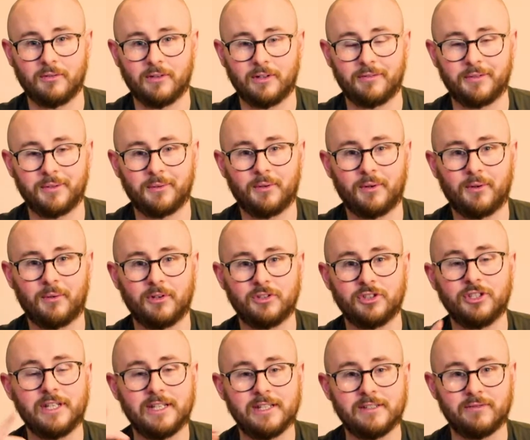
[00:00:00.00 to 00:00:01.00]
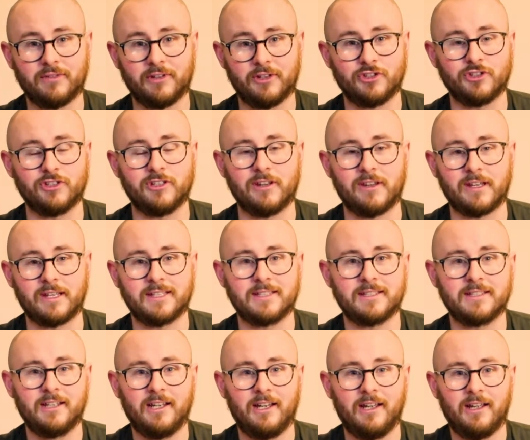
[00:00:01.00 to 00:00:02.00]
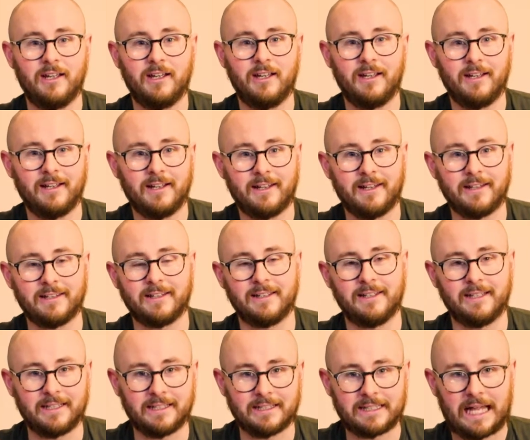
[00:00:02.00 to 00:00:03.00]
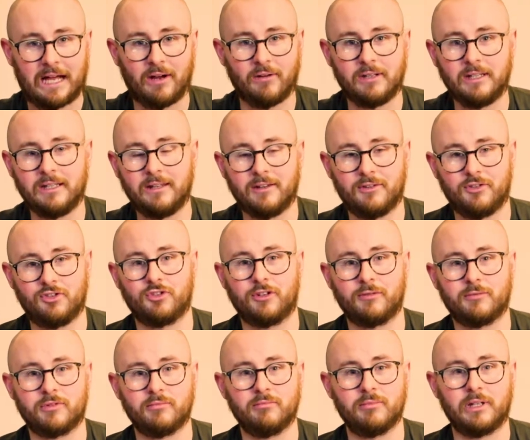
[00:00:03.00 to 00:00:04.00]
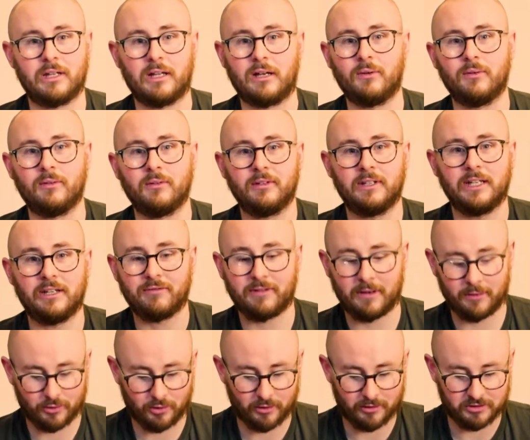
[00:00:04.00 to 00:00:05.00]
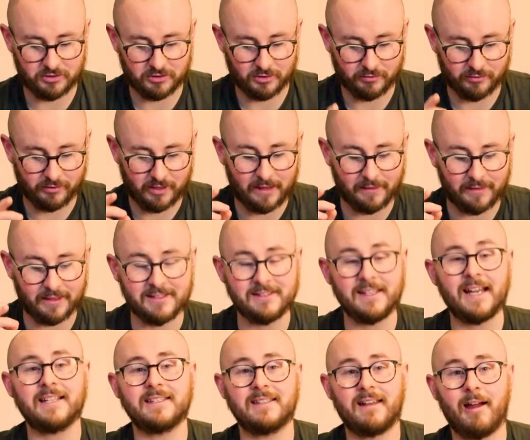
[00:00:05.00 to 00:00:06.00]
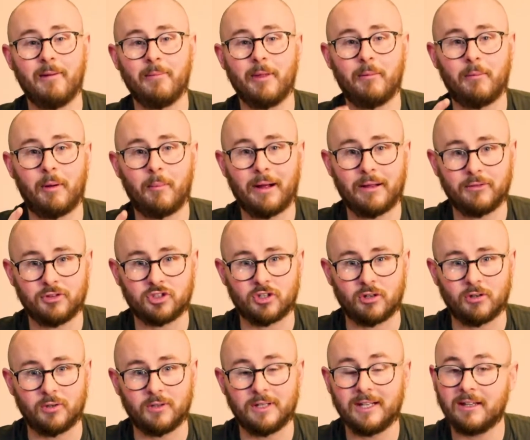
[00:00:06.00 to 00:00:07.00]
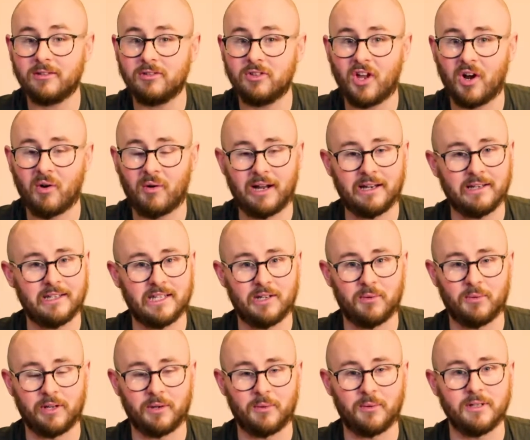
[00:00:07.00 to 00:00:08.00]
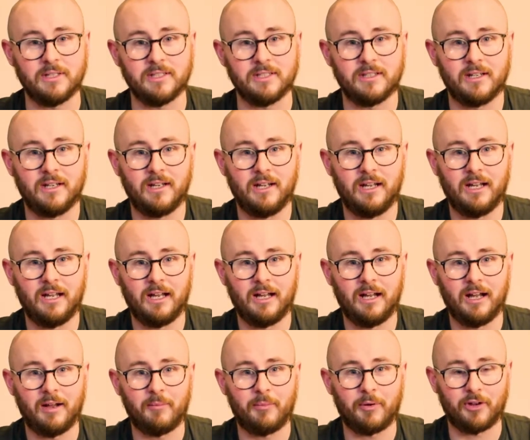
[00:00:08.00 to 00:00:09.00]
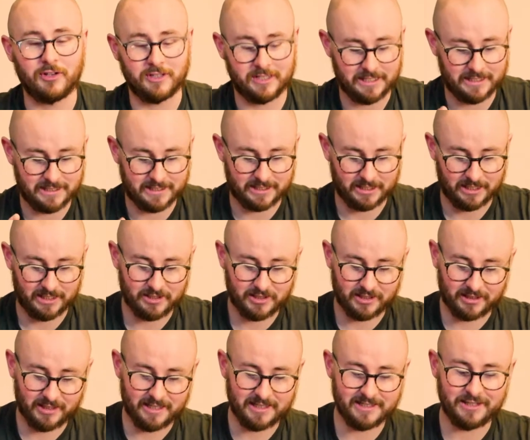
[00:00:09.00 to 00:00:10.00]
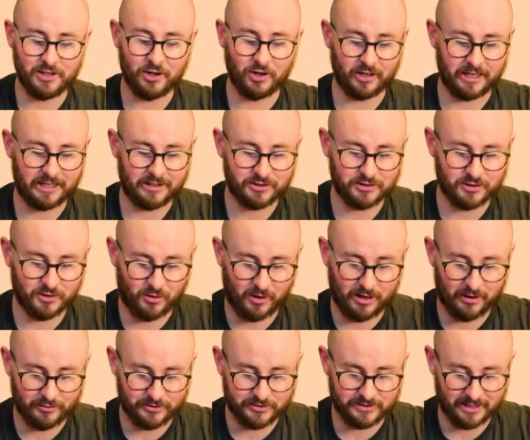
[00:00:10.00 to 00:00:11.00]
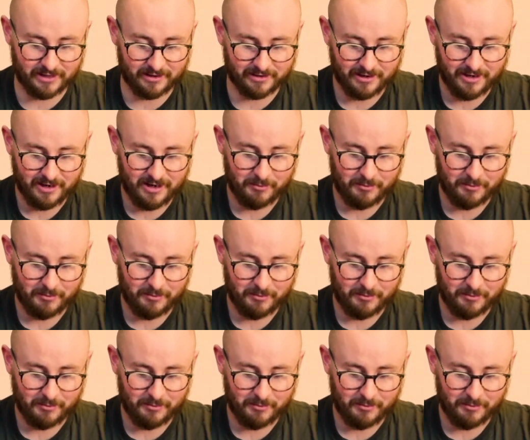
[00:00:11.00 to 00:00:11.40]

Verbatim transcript: If you want to watch his version of this, click the link down in the description below. He found all this stuff and this next item that I'm about to show you, he had no idea what it was. Because he's, he's, he's young, he doesn't quite understand.